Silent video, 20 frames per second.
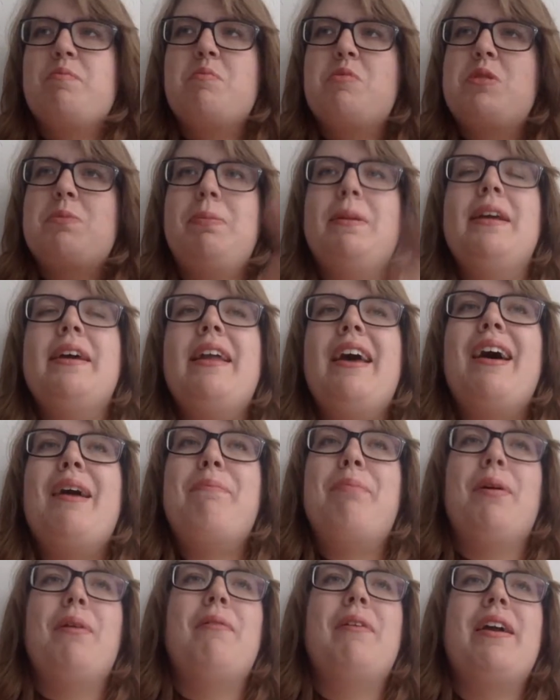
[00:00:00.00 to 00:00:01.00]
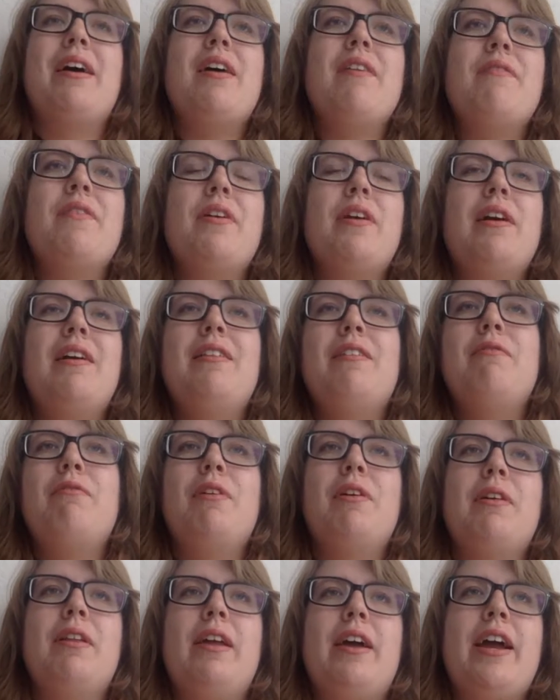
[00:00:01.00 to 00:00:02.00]
split up or whatever, and then
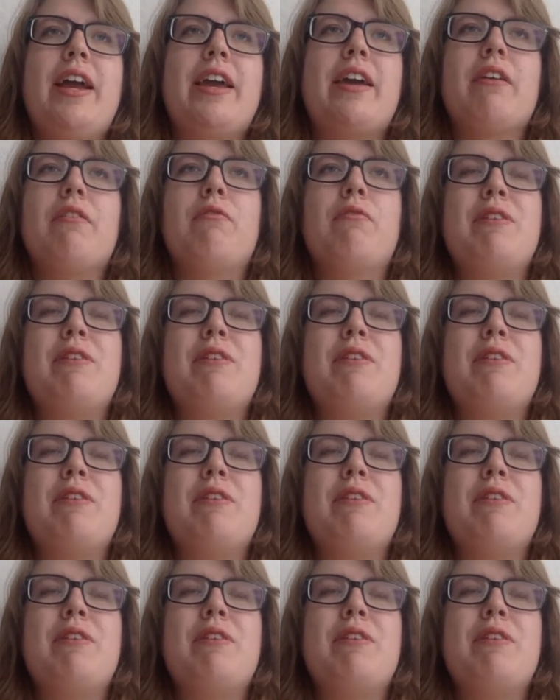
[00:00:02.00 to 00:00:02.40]
we're like,